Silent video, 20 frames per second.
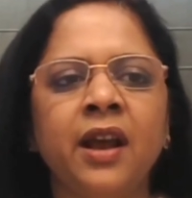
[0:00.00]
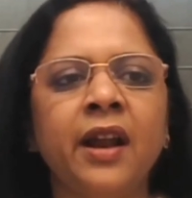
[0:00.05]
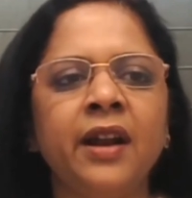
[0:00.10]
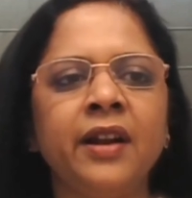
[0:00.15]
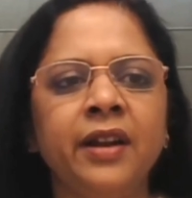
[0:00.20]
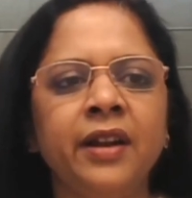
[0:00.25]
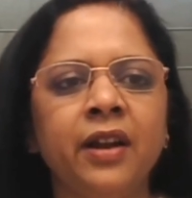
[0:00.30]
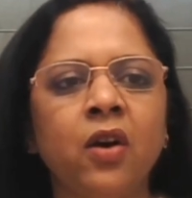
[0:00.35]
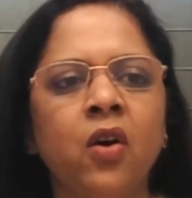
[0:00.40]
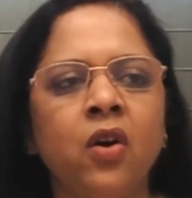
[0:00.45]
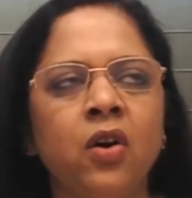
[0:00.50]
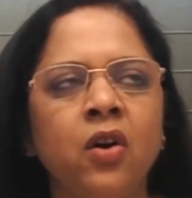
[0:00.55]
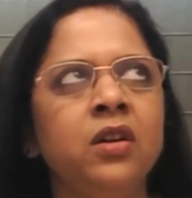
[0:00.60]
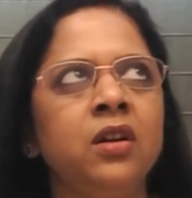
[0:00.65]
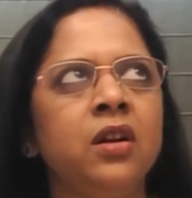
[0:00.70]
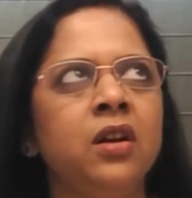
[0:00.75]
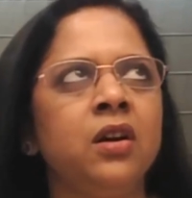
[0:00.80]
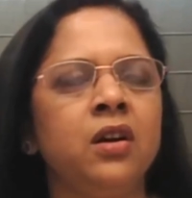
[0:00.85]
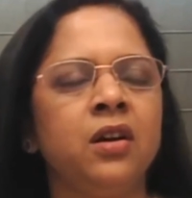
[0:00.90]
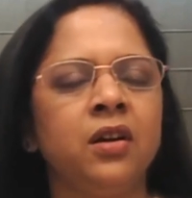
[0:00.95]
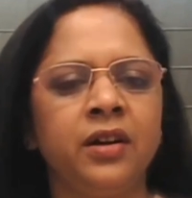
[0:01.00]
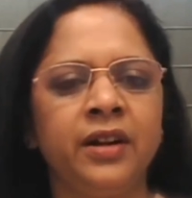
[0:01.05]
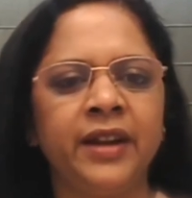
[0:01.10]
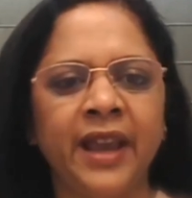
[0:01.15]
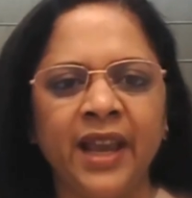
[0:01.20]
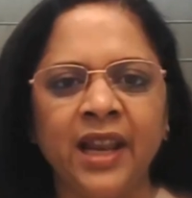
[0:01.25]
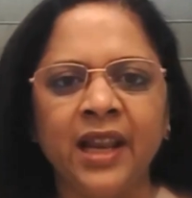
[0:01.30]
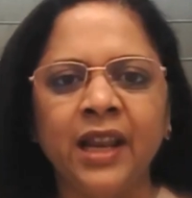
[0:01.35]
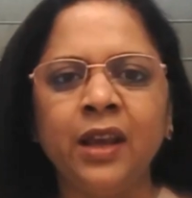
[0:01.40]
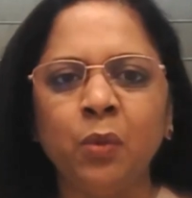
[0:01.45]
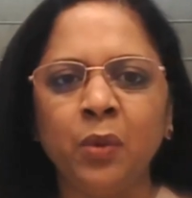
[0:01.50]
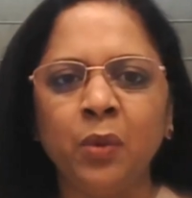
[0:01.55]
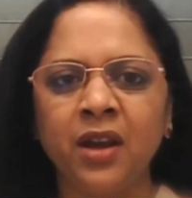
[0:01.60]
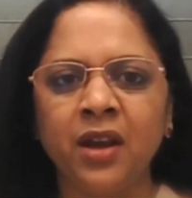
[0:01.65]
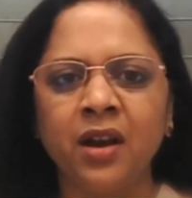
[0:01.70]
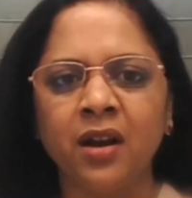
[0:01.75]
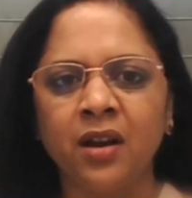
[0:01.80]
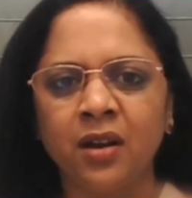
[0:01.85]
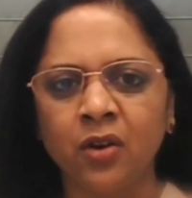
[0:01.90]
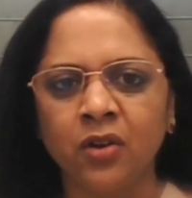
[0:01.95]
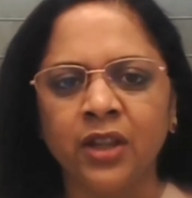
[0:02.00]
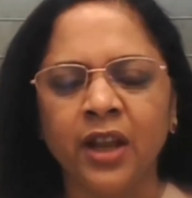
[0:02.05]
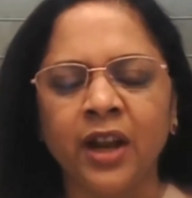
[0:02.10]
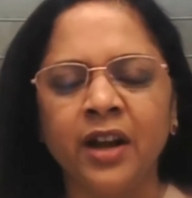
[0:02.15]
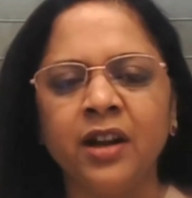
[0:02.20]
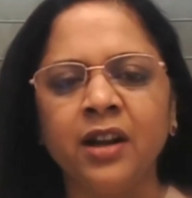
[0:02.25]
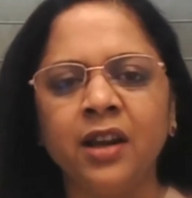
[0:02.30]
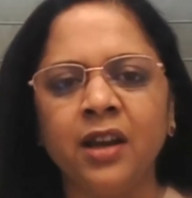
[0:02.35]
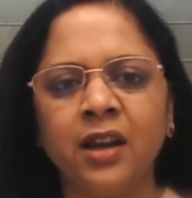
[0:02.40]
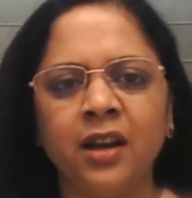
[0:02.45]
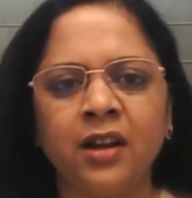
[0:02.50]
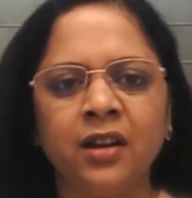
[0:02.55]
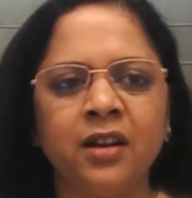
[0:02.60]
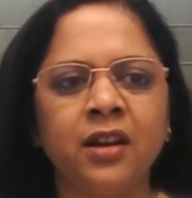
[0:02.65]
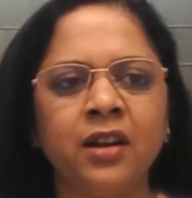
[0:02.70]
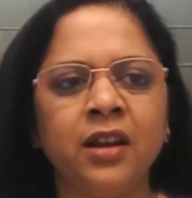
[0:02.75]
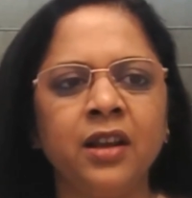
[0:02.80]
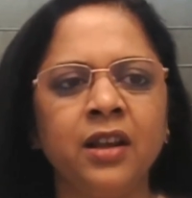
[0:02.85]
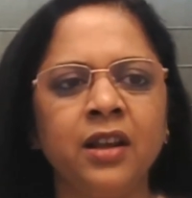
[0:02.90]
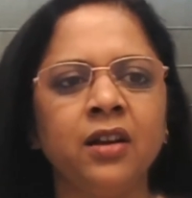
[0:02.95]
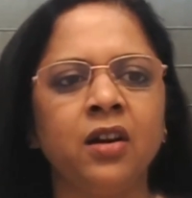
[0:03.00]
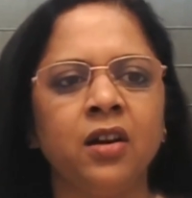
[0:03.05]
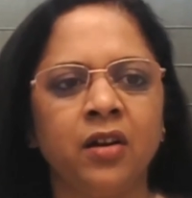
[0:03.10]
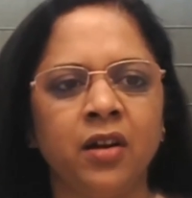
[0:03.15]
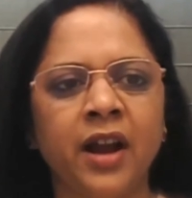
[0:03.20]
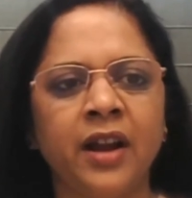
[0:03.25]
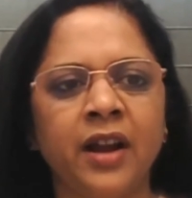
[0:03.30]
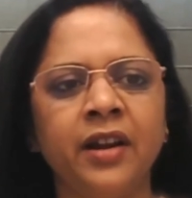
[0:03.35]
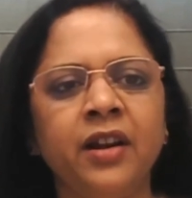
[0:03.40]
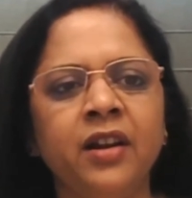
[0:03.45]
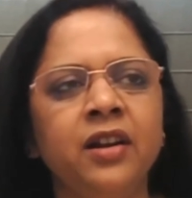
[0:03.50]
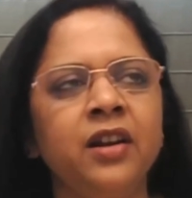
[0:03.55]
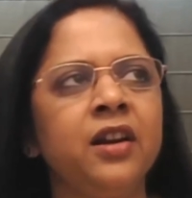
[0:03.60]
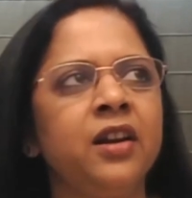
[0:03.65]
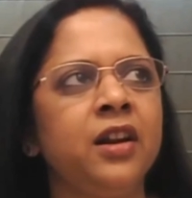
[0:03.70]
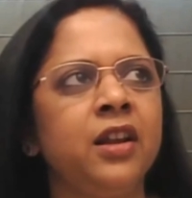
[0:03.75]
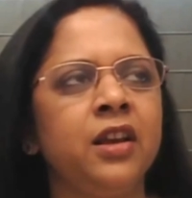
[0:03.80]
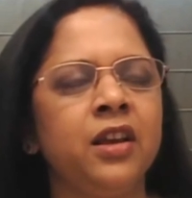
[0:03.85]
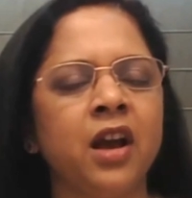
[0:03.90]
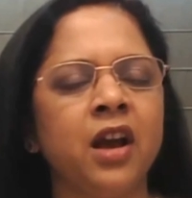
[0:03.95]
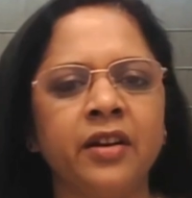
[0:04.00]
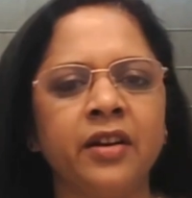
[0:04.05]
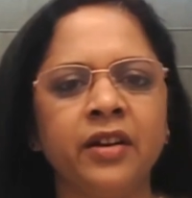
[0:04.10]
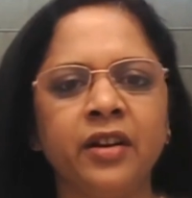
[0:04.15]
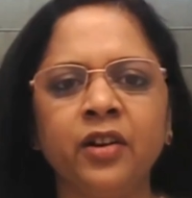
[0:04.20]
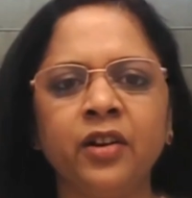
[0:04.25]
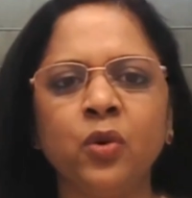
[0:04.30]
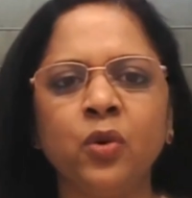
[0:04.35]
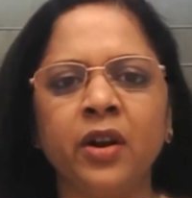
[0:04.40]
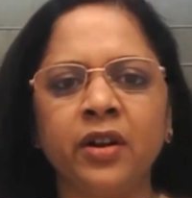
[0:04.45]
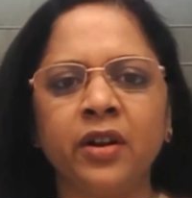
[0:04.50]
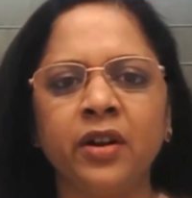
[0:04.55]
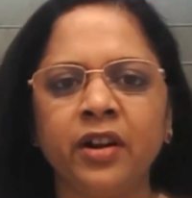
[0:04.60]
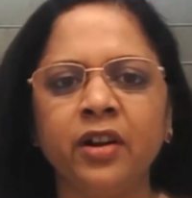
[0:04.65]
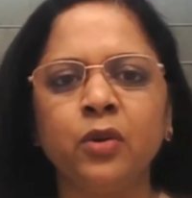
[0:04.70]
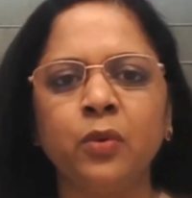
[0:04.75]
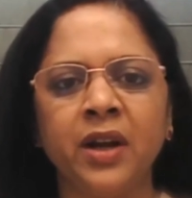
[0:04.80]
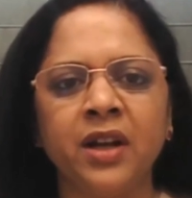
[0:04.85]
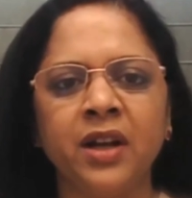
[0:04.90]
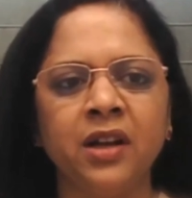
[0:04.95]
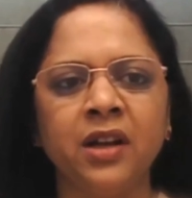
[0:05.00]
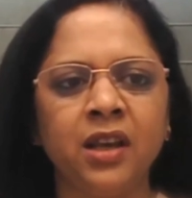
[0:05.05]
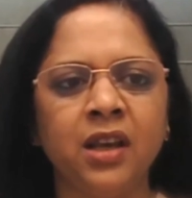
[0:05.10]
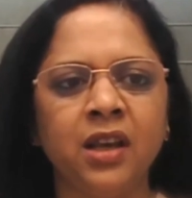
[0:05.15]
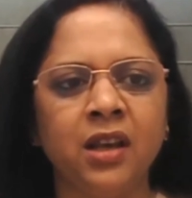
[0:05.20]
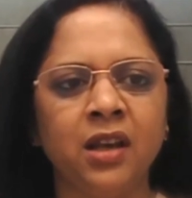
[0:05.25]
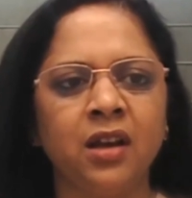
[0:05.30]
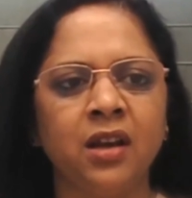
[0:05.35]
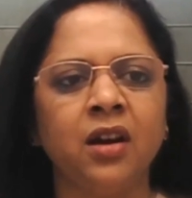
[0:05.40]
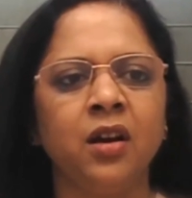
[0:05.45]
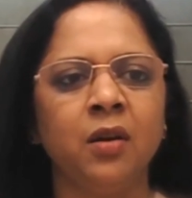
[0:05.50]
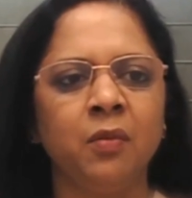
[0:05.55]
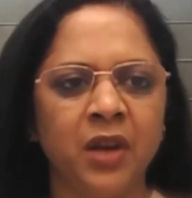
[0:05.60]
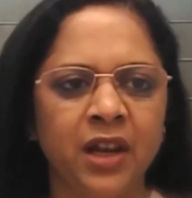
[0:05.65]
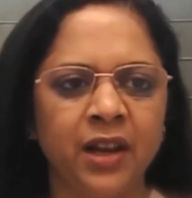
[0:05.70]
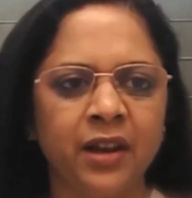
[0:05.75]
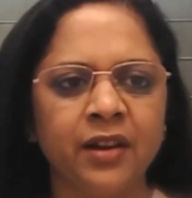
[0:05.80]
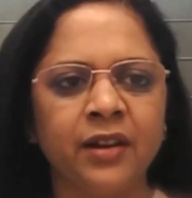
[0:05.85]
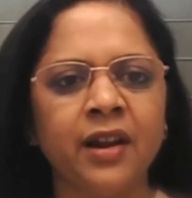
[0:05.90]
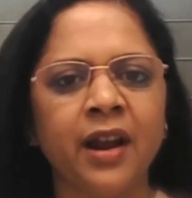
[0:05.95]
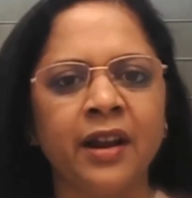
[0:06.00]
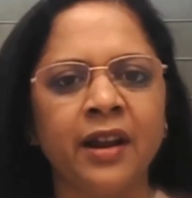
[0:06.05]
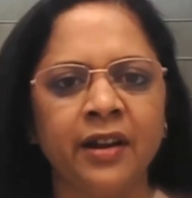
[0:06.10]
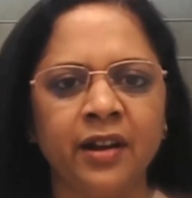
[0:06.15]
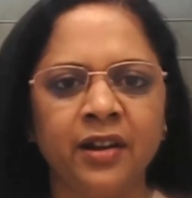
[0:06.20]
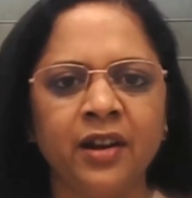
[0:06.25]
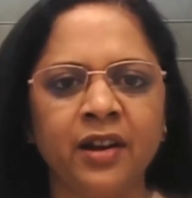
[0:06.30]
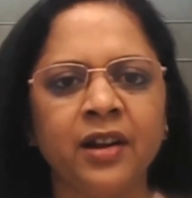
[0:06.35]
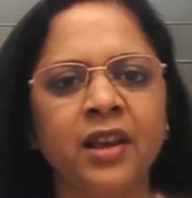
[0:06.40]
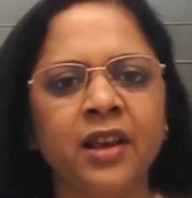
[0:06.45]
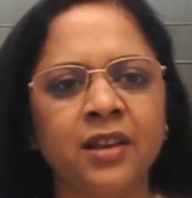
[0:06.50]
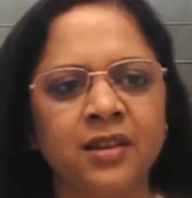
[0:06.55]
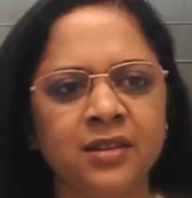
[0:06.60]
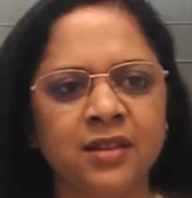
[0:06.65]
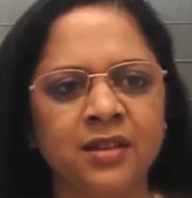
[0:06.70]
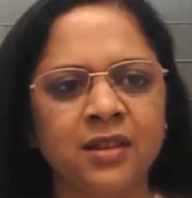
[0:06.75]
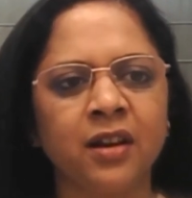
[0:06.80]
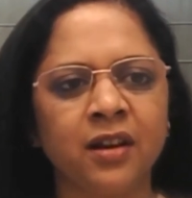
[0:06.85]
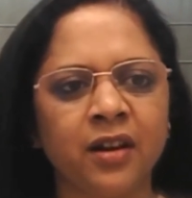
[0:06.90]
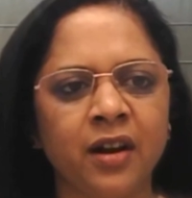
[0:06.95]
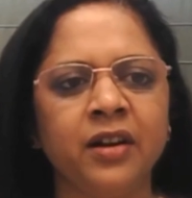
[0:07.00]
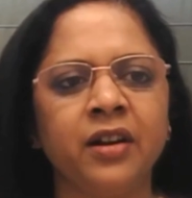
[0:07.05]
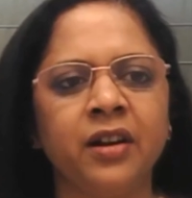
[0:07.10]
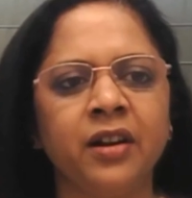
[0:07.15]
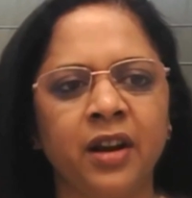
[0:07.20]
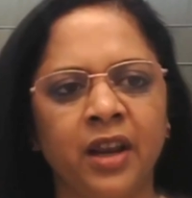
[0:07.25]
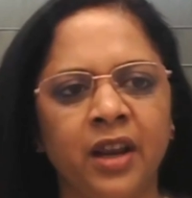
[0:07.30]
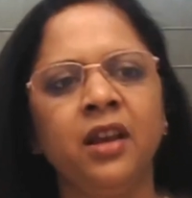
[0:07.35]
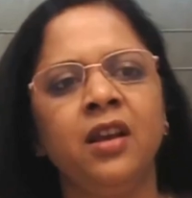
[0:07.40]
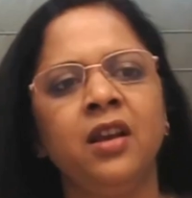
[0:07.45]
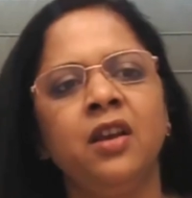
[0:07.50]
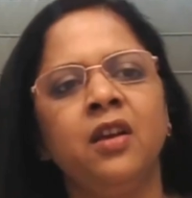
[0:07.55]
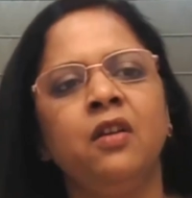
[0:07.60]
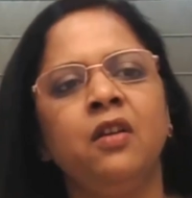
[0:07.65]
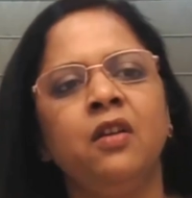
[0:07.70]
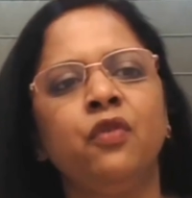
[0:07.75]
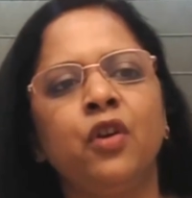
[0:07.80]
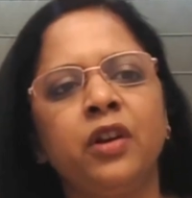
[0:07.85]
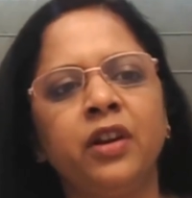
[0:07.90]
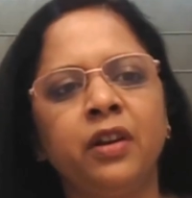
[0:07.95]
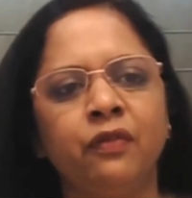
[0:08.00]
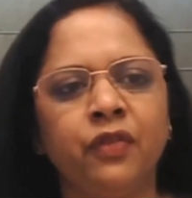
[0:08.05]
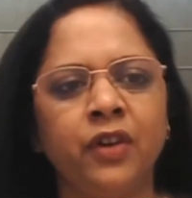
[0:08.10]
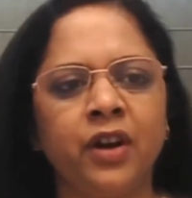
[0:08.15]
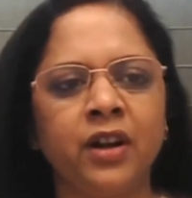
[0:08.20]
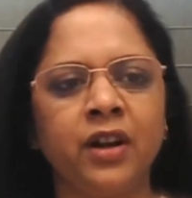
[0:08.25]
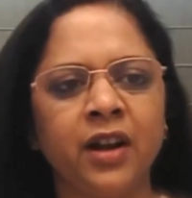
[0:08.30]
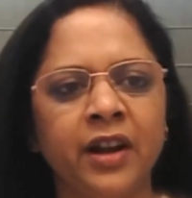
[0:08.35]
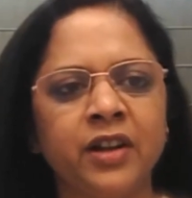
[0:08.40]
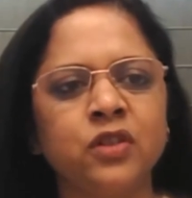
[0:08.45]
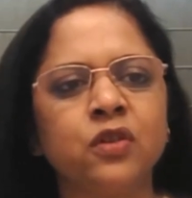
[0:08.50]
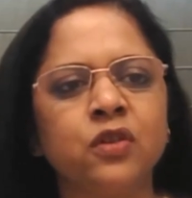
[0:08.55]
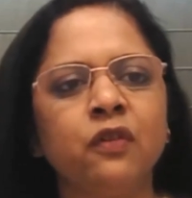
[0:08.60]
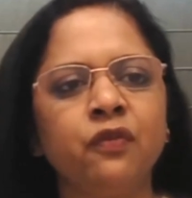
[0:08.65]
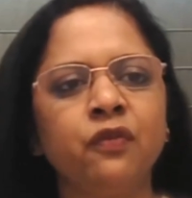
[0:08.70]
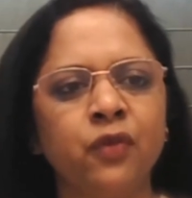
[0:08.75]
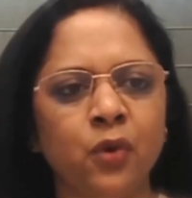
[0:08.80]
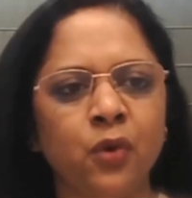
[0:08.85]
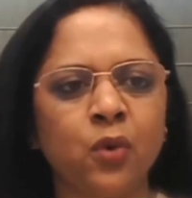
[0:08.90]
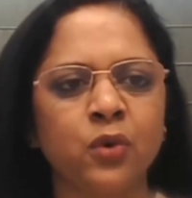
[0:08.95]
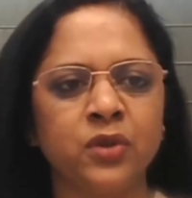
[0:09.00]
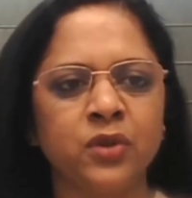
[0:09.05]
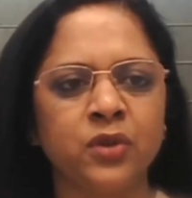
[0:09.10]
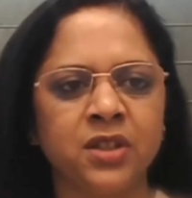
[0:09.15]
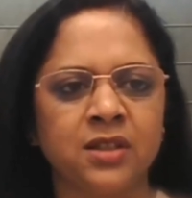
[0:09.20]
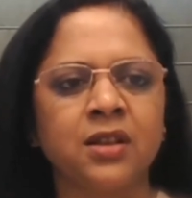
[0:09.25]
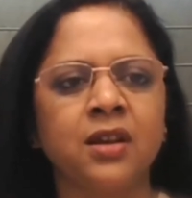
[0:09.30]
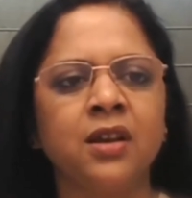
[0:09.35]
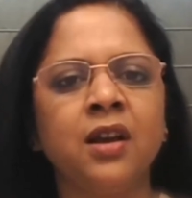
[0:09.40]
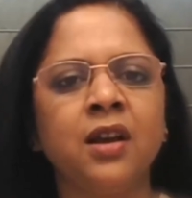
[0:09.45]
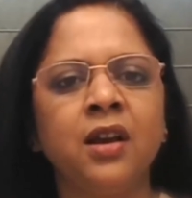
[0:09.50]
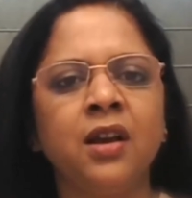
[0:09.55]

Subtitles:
And on daily, we are authenticating identity, 100 to 120 million identities in the country for different kinds of flows.